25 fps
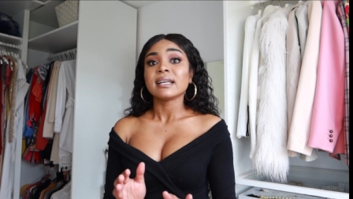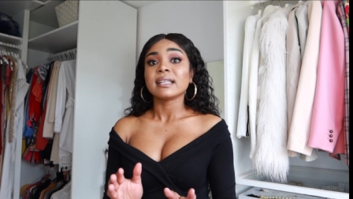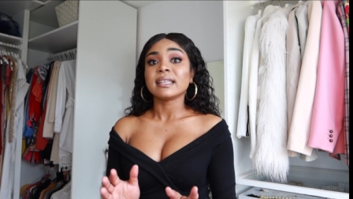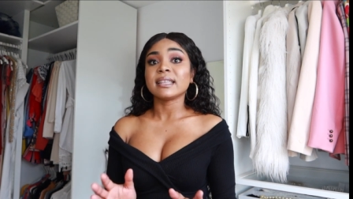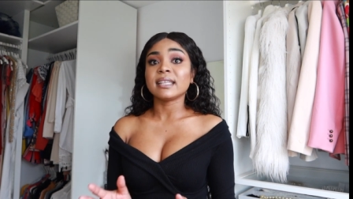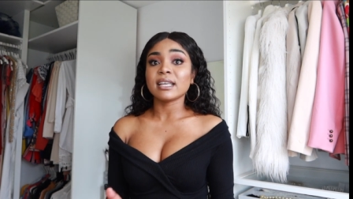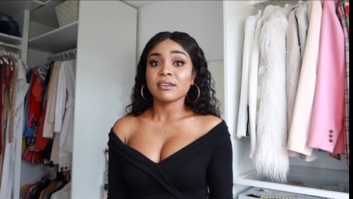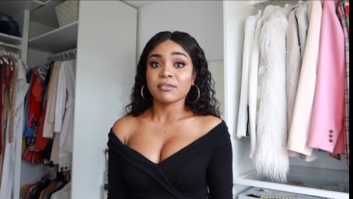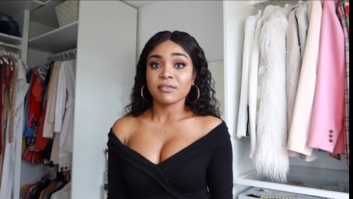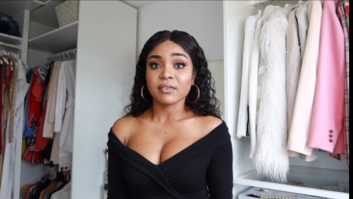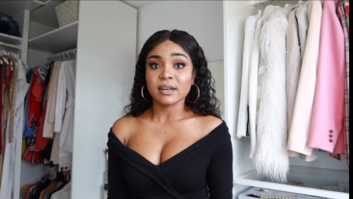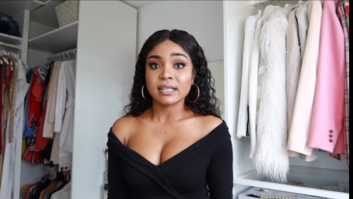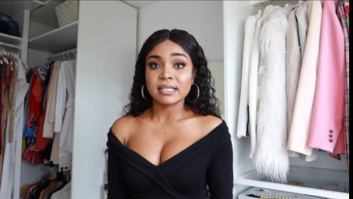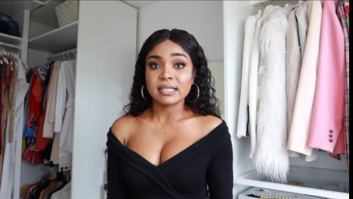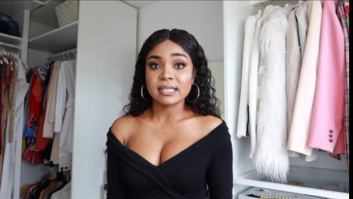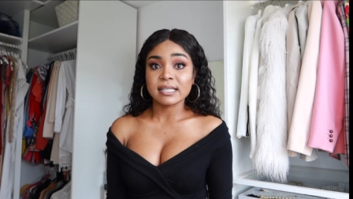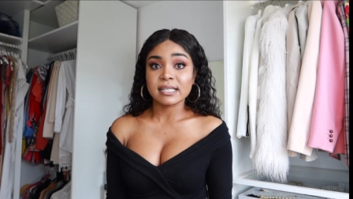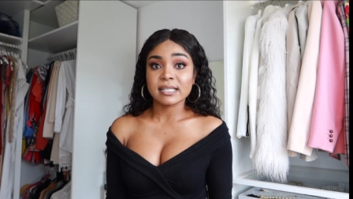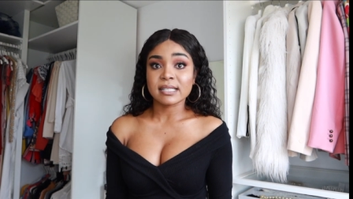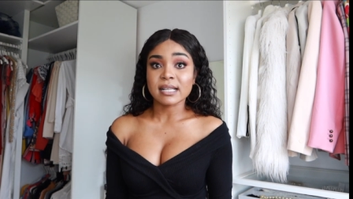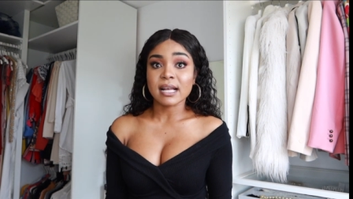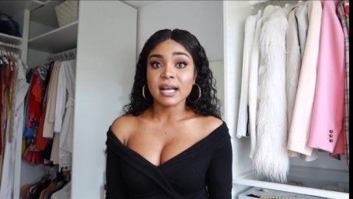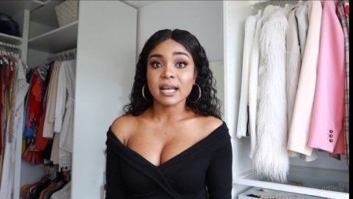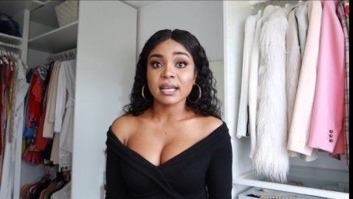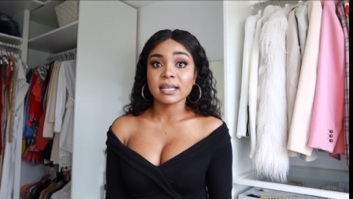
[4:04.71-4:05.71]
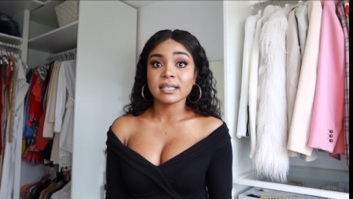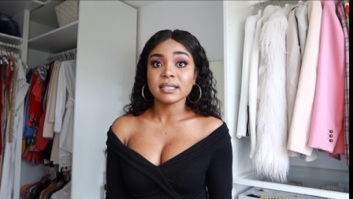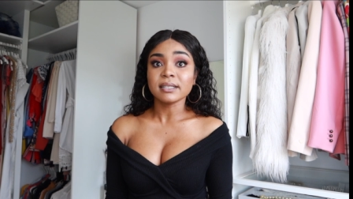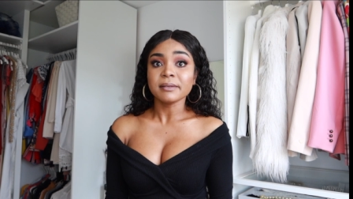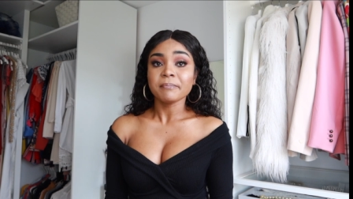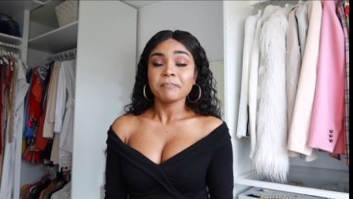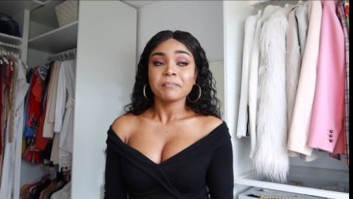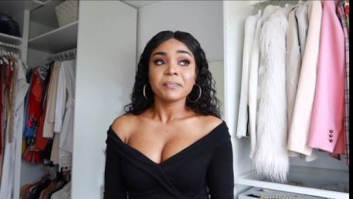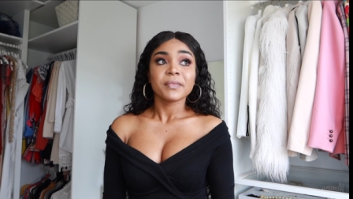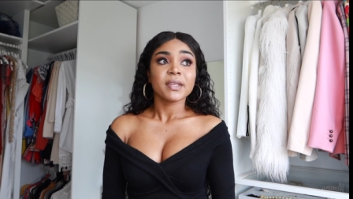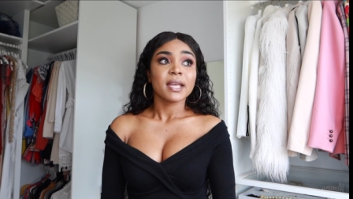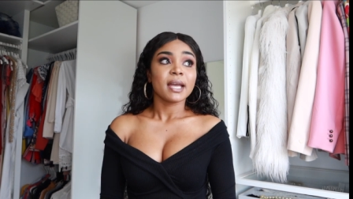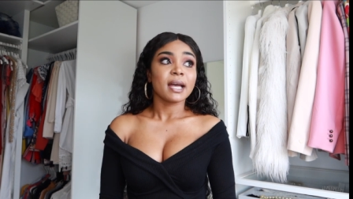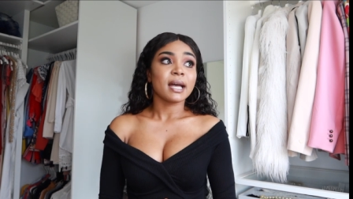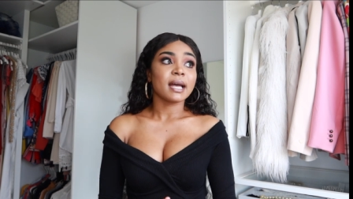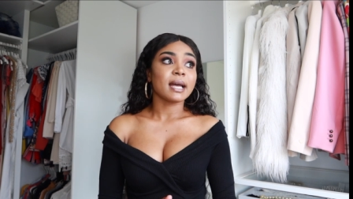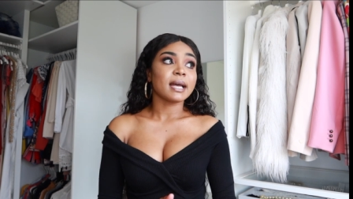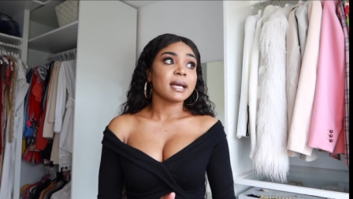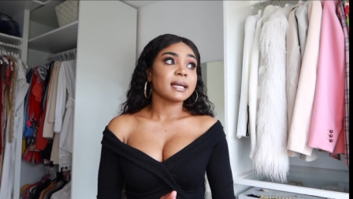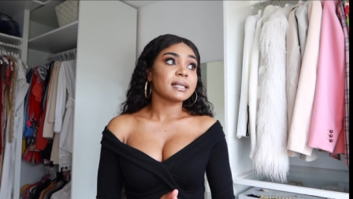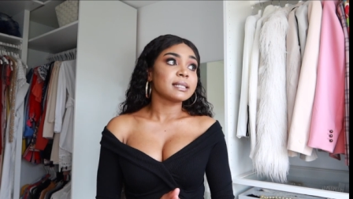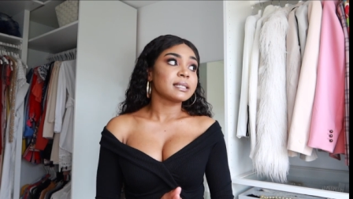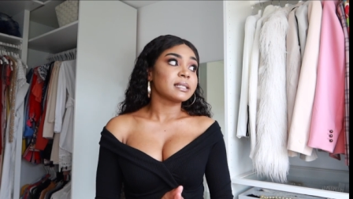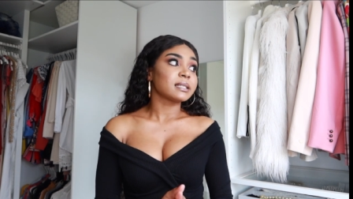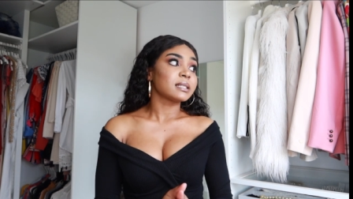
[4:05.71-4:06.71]
different design
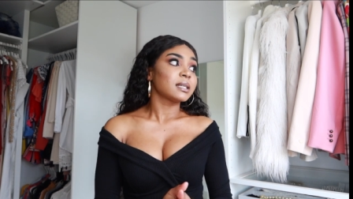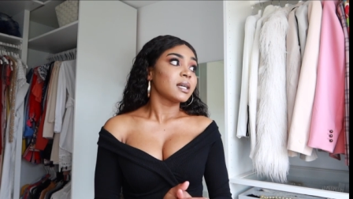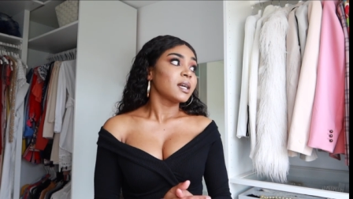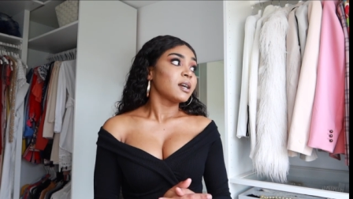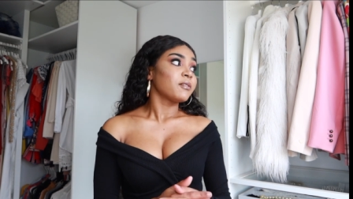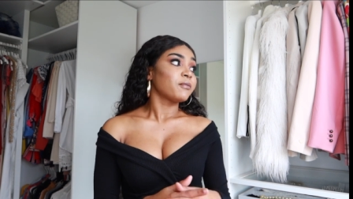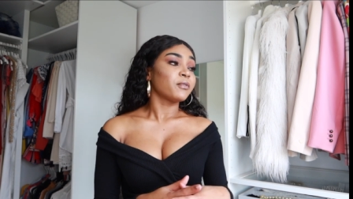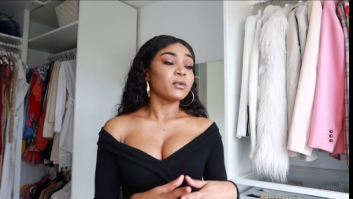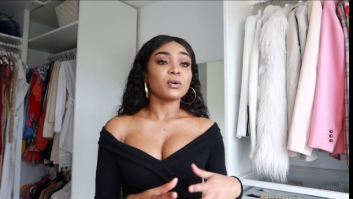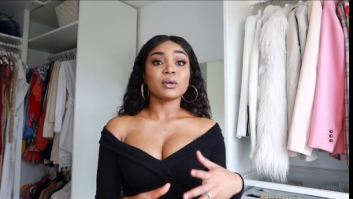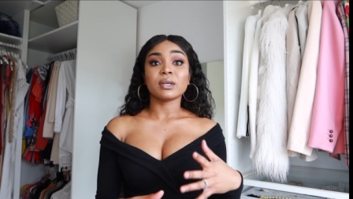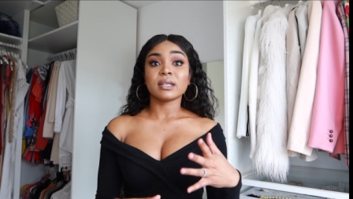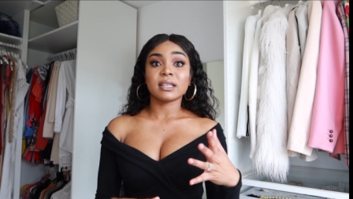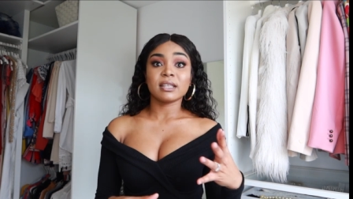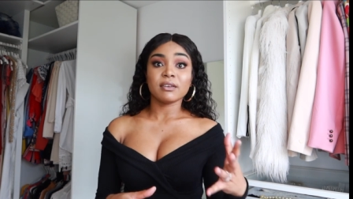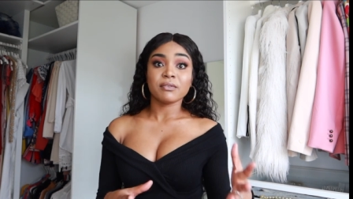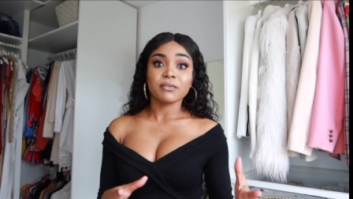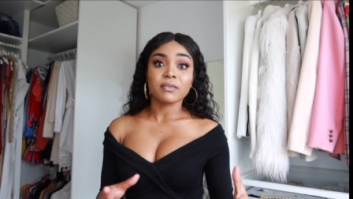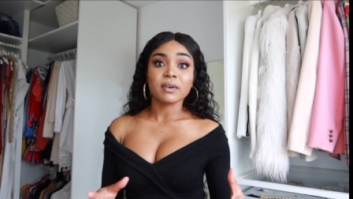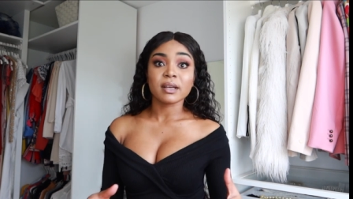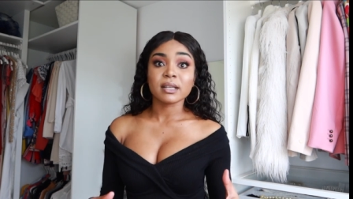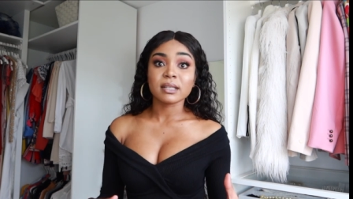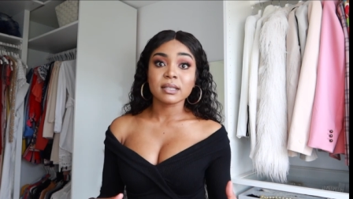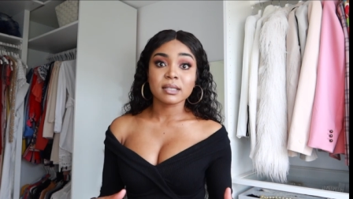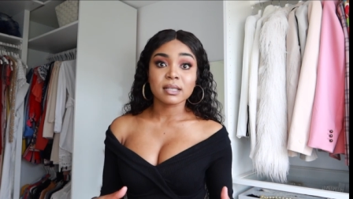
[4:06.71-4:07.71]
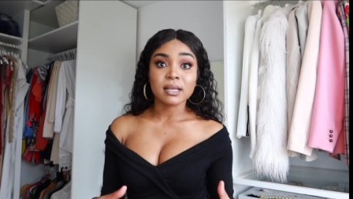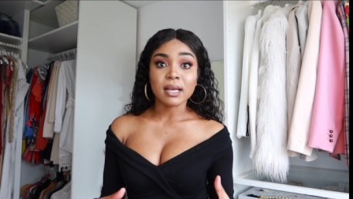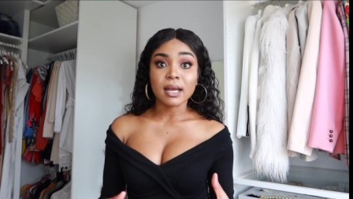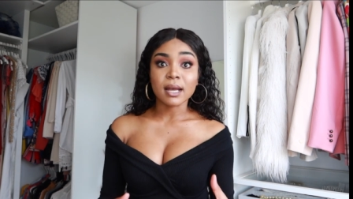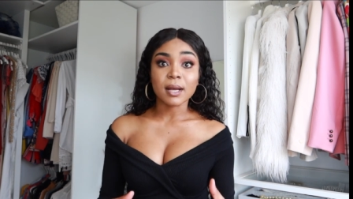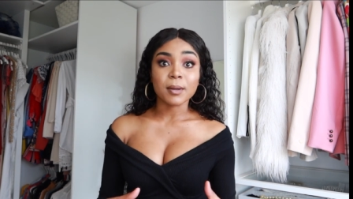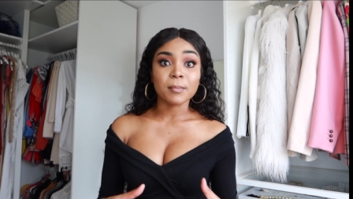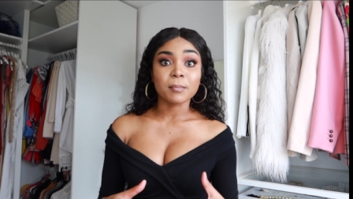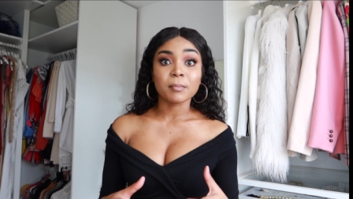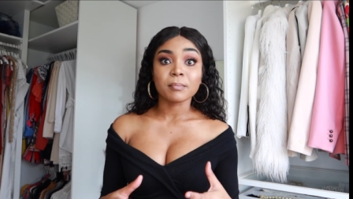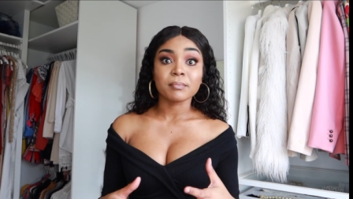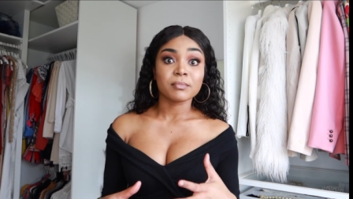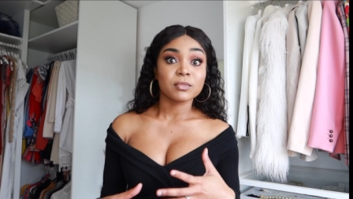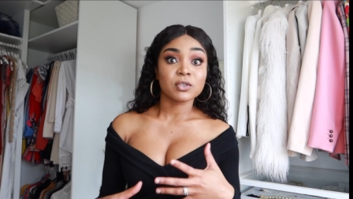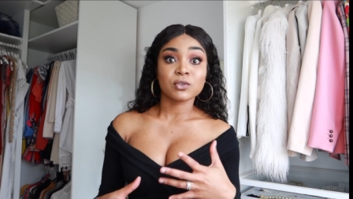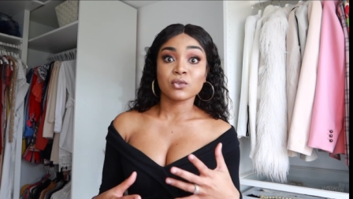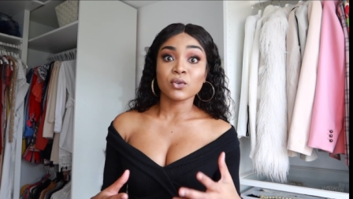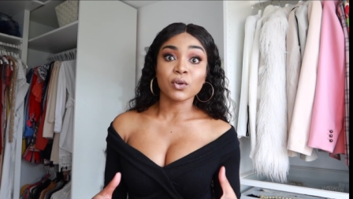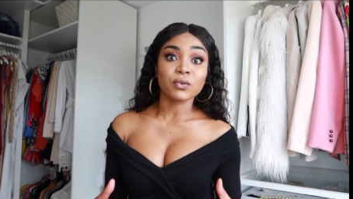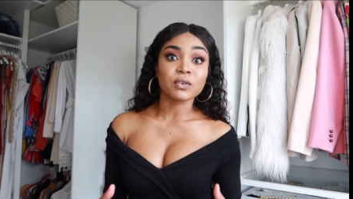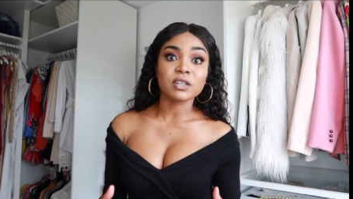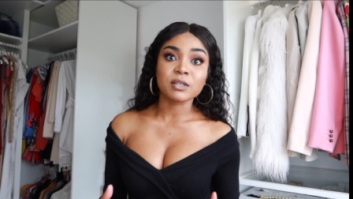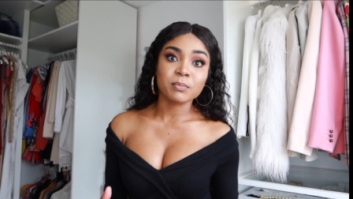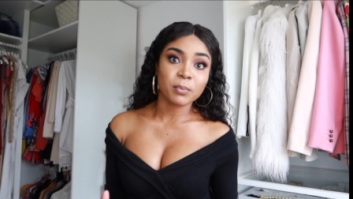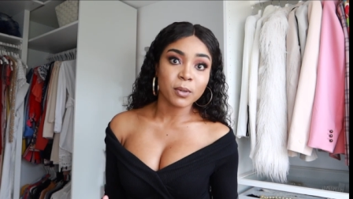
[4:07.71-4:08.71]
and for different um,
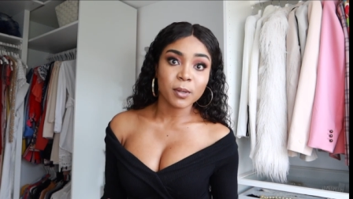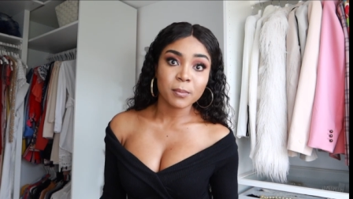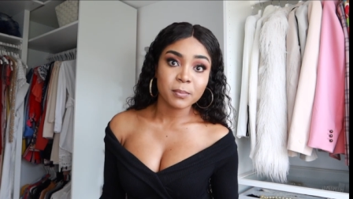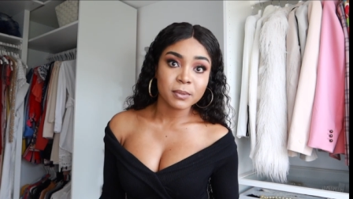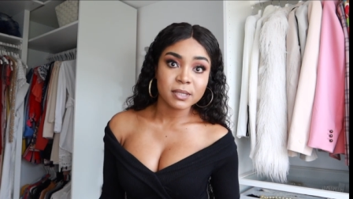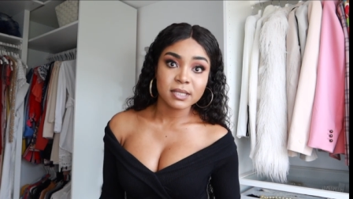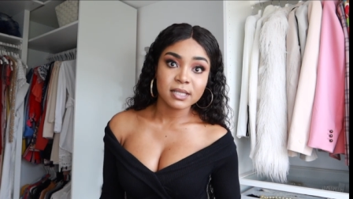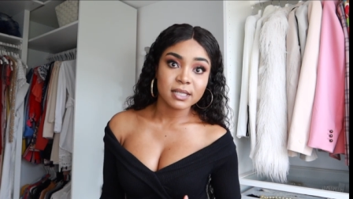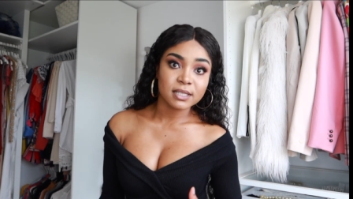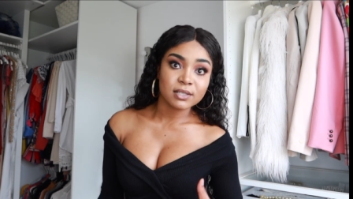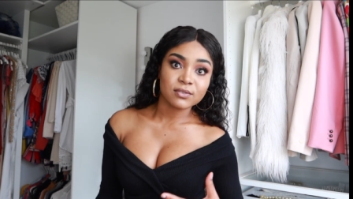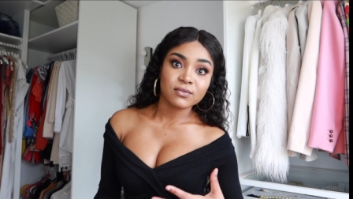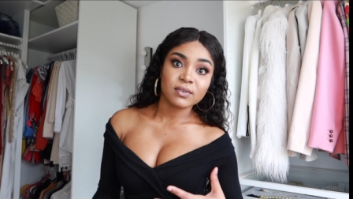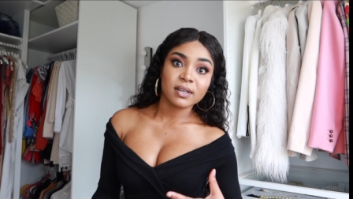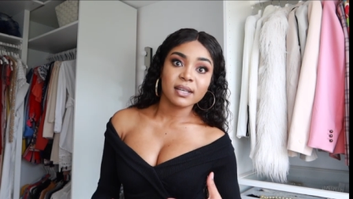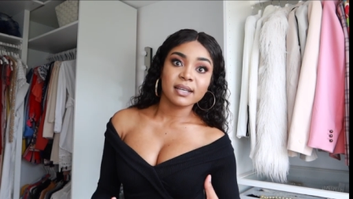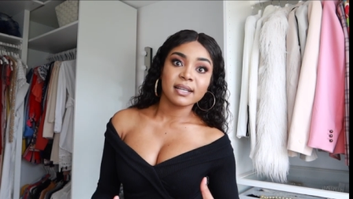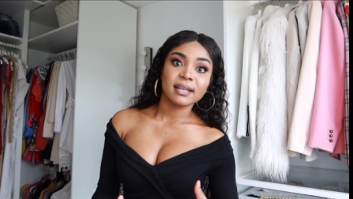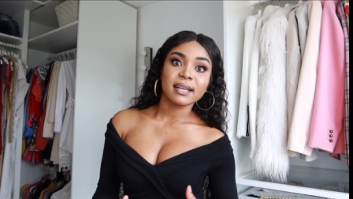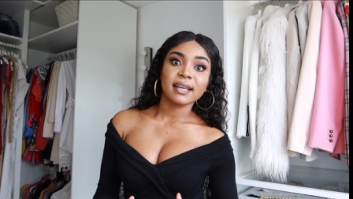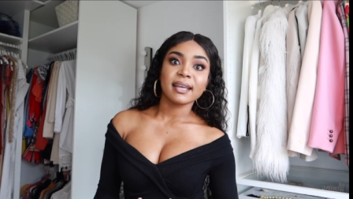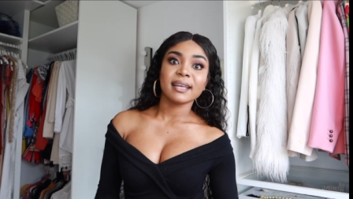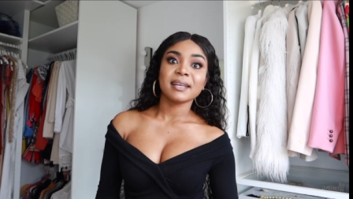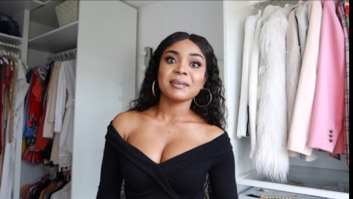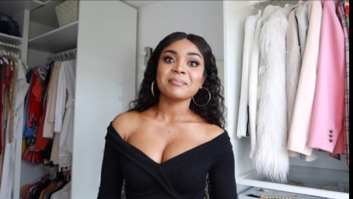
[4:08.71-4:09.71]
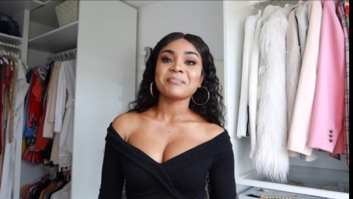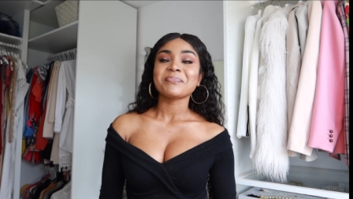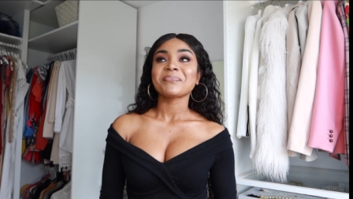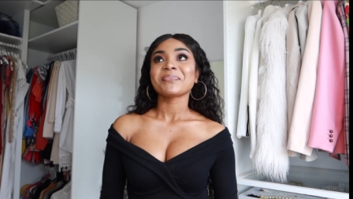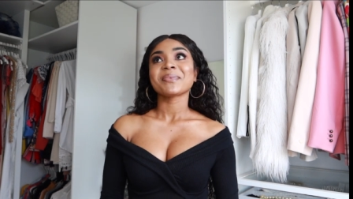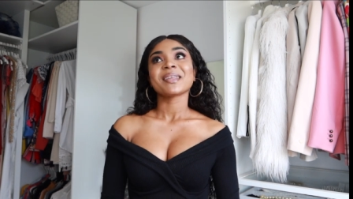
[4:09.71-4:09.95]
storage purposes, really.